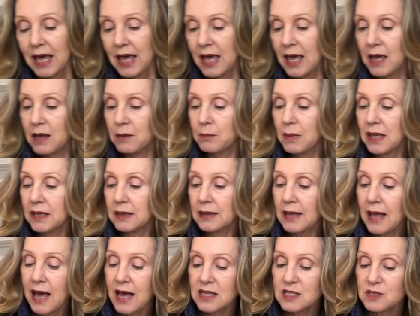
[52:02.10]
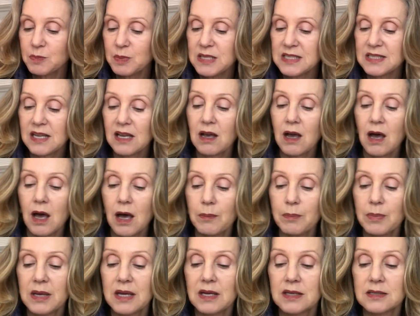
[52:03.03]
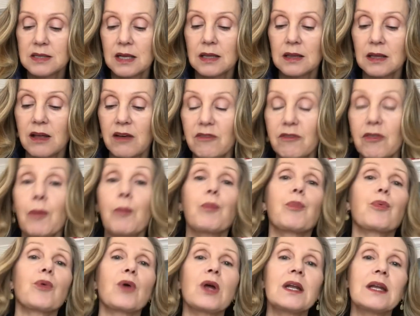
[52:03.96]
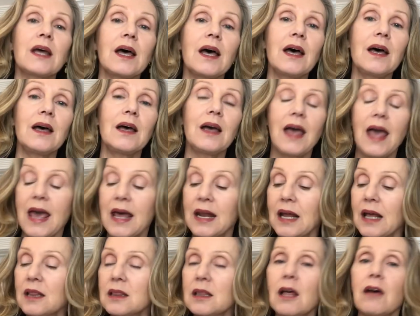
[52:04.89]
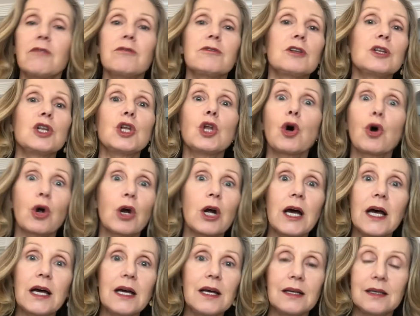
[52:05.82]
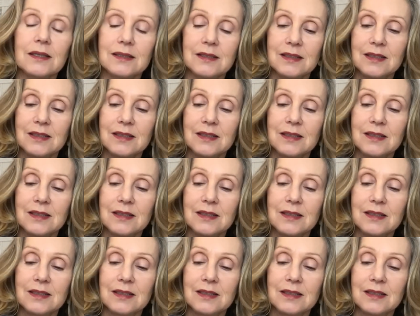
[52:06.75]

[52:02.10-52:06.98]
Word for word: And my last piece I got because I love Brenda and I love Laura.